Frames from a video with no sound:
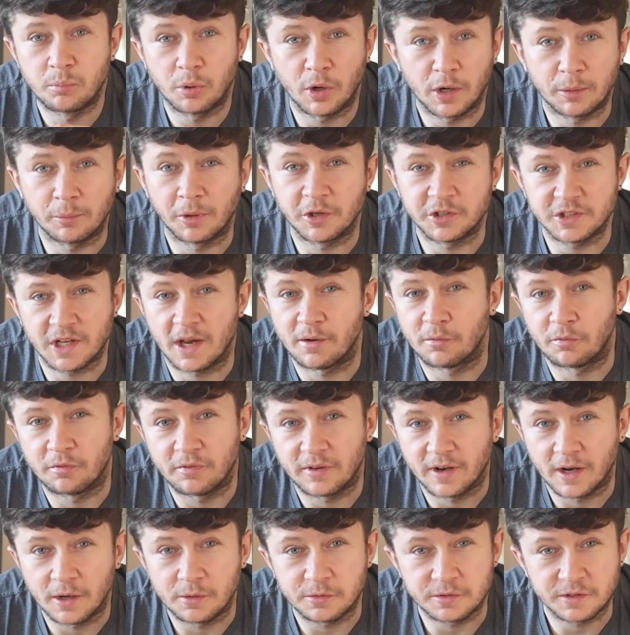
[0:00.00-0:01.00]
Pretty much
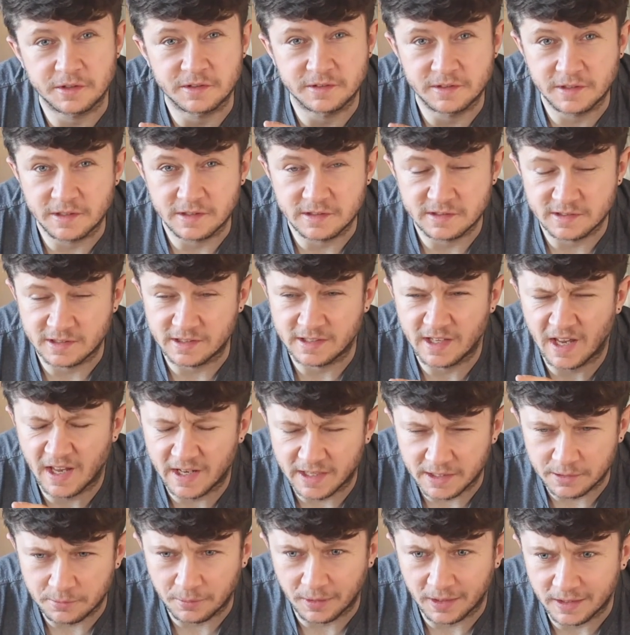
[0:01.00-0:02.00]
everything else is DC
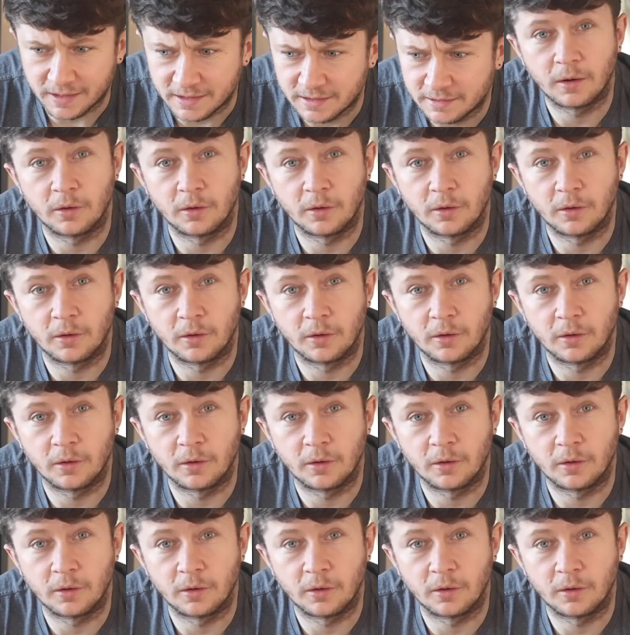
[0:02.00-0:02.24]
anyway.